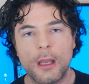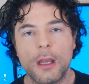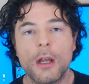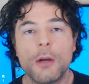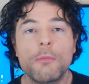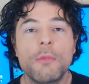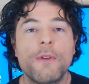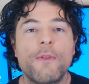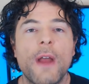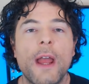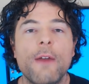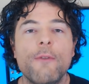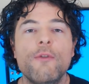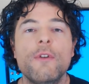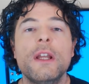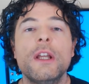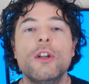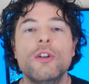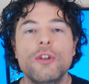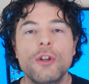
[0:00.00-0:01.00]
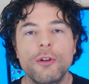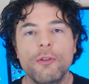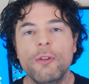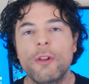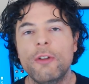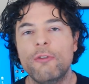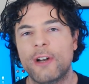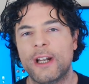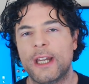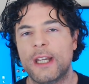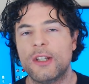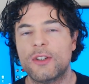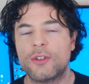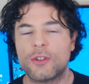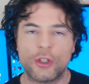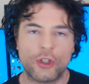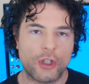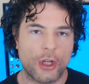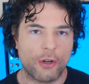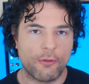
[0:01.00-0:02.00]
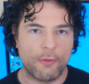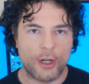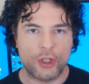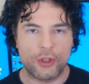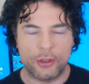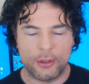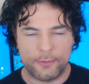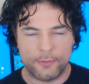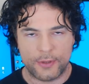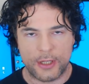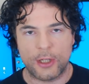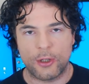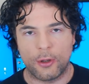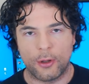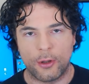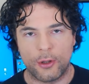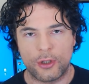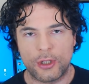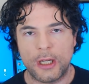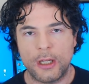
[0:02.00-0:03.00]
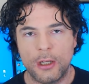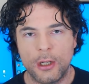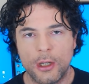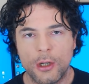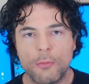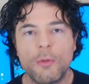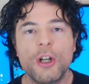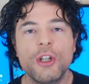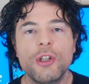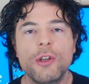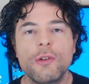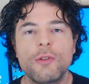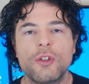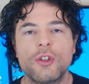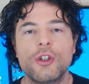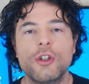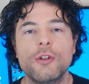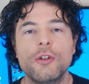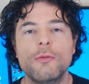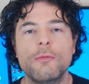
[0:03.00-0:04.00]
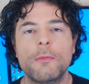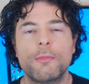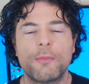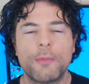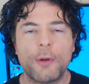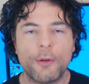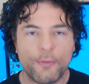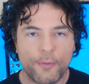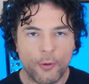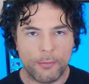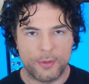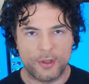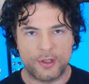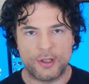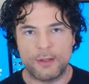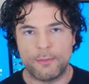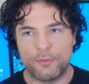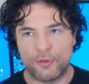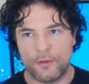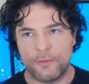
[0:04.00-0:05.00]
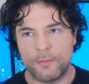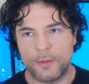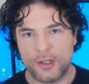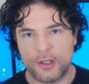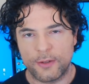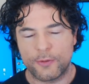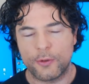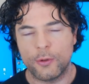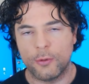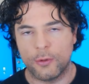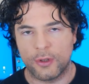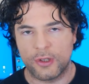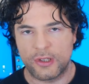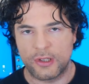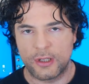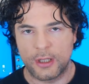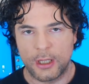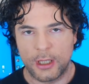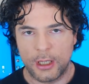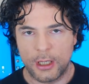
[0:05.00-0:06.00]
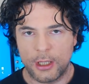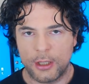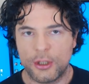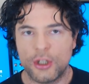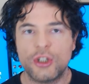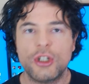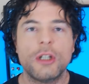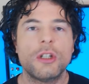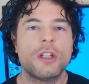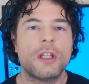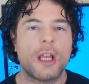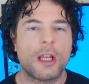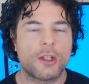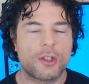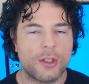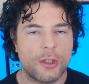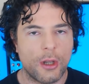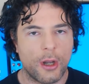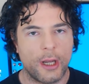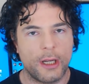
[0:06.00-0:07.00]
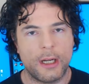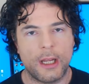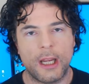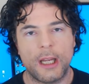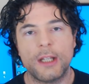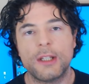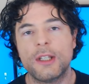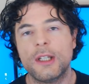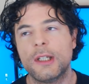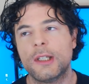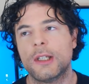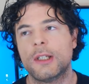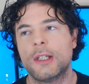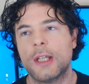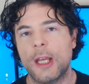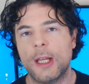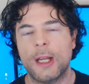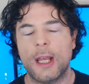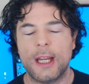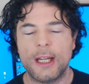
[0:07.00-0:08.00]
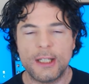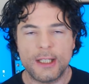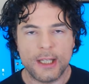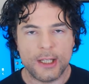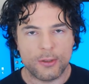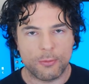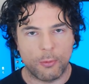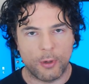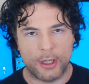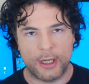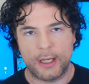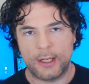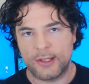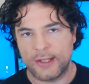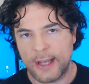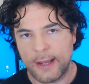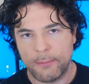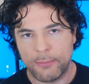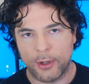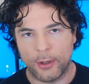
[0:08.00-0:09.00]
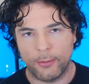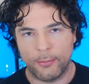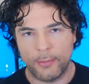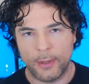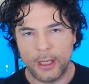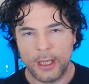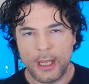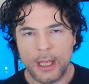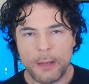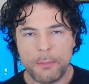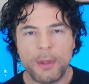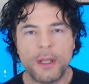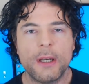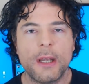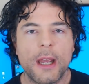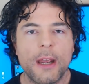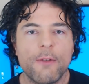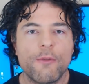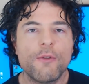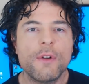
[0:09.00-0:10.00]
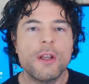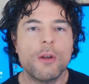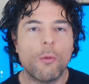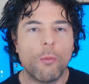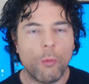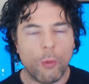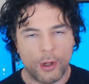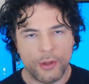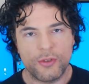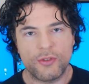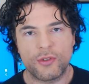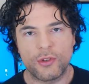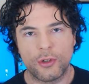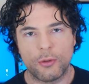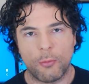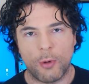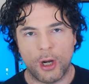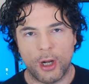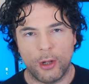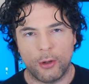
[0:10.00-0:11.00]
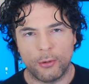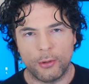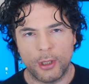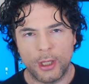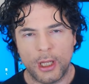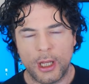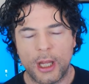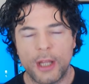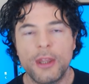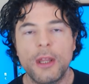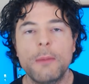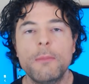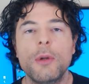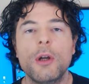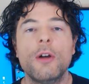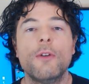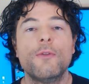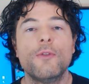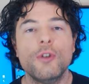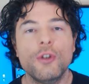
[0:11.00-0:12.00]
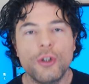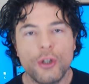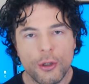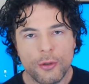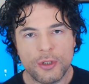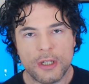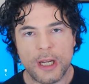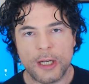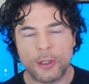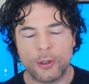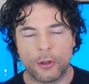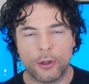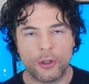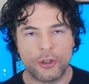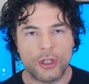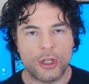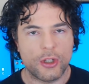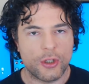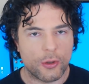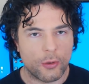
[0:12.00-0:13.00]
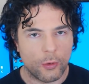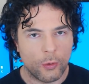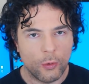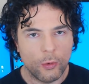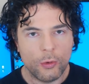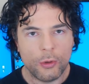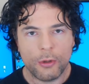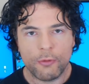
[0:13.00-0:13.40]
With every newly released generation of technology, we're used to performance improvements, of course. The GTX 980 to 1080 is one example, but every once in a while, a number of new technologies all